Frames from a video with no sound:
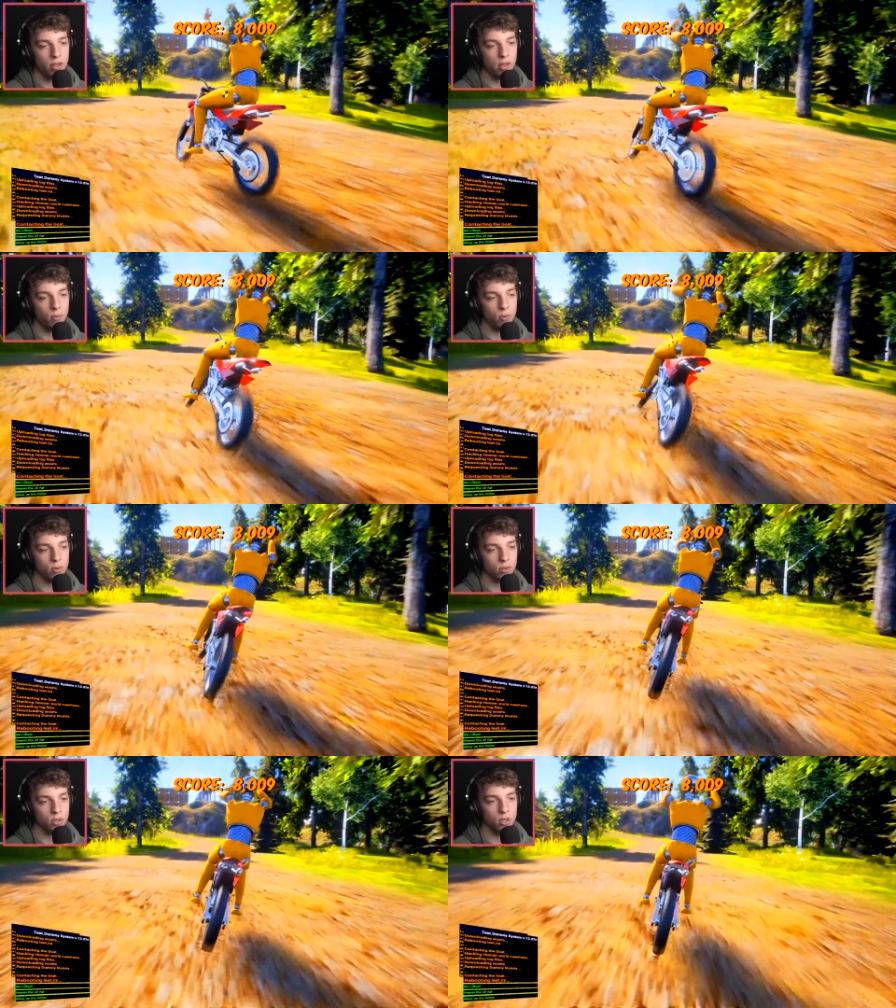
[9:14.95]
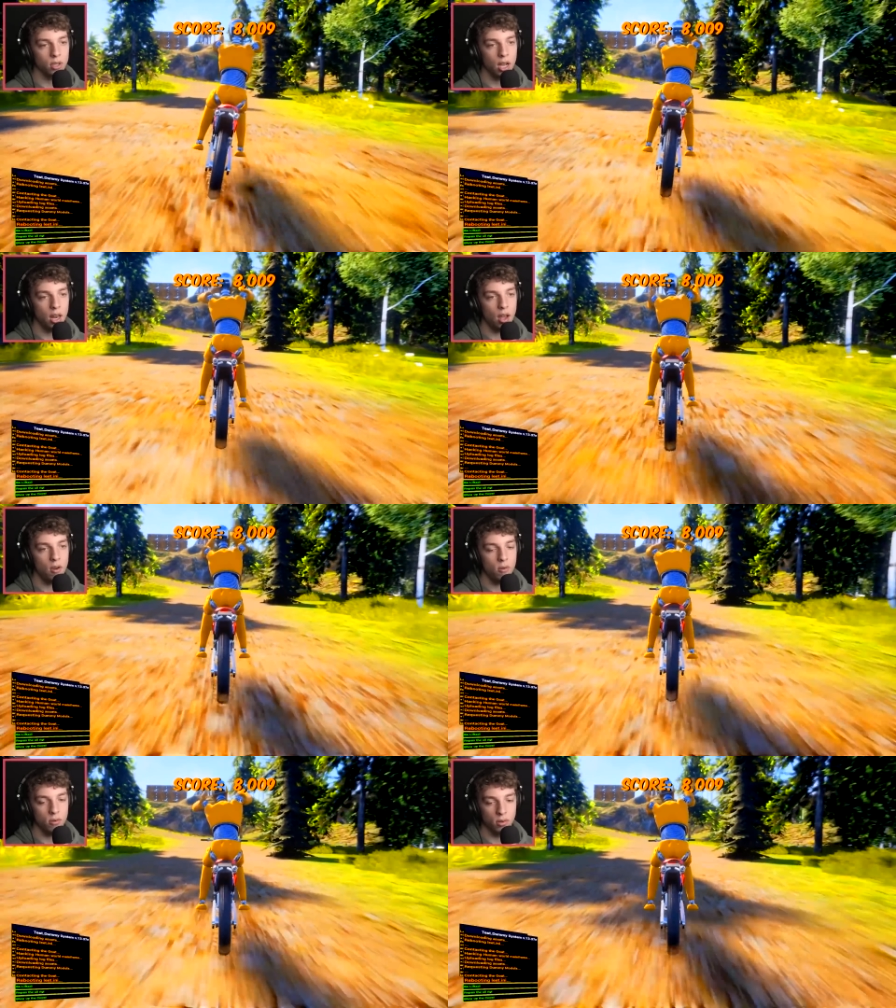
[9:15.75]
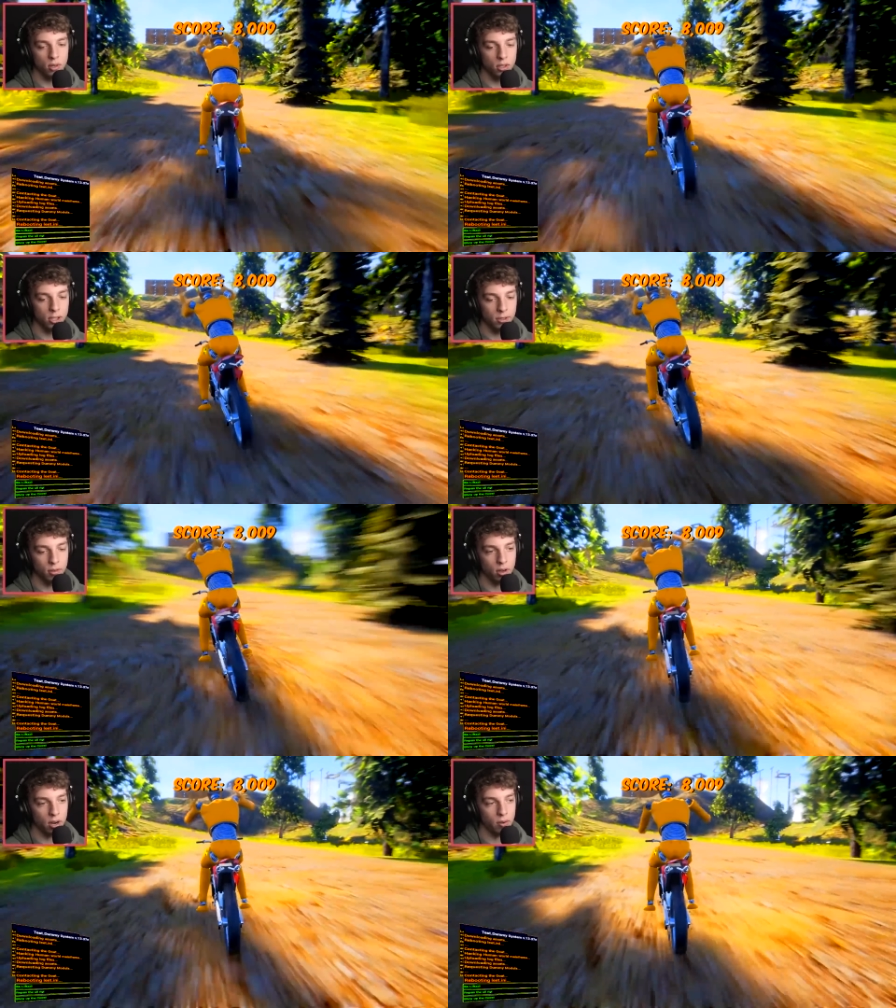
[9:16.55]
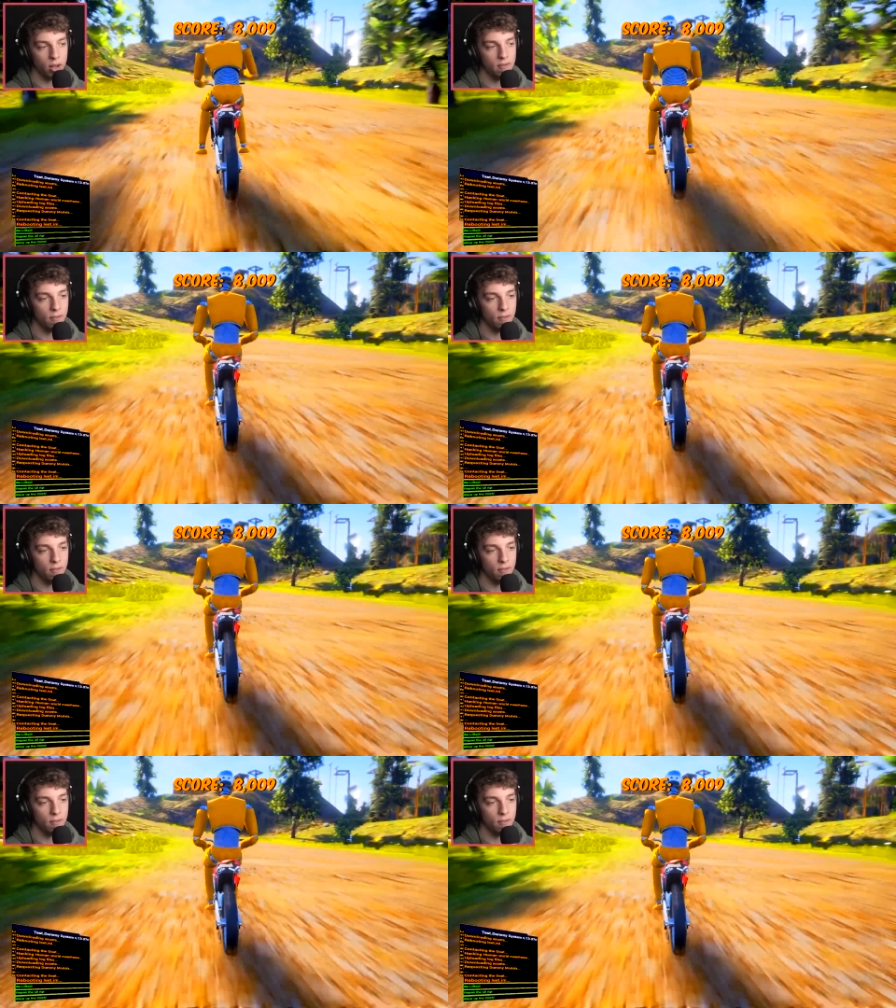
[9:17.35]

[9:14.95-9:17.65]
are these walls? Hello? Alright, well, I